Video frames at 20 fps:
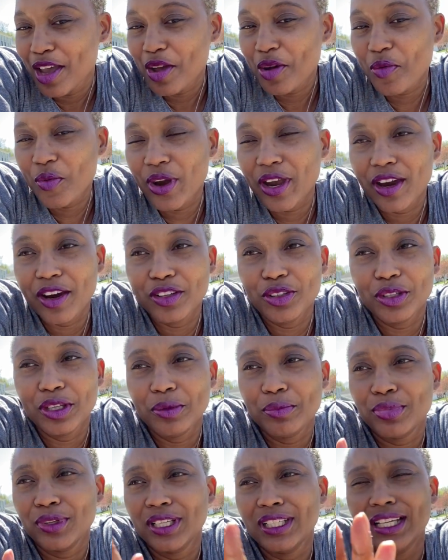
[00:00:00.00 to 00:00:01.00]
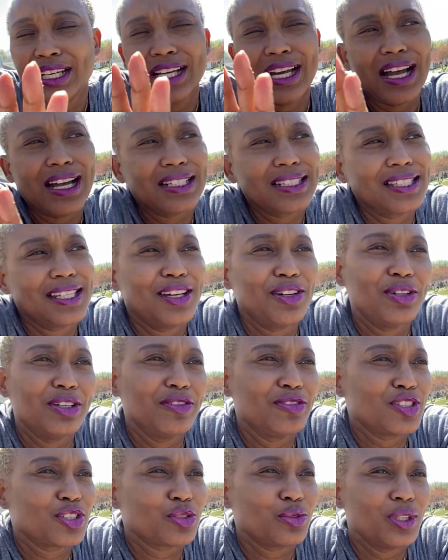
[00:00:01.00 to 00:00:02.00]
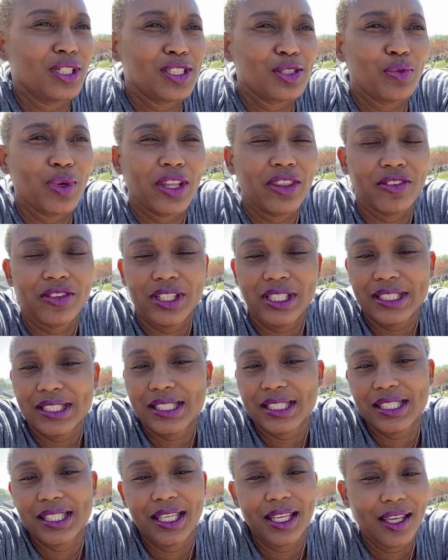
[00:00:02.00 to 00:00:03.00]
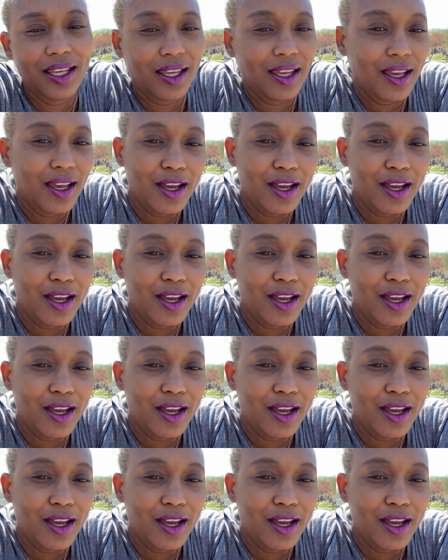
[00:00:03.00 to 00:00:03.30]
where you can bring the cocktail of choice, whether it is tea,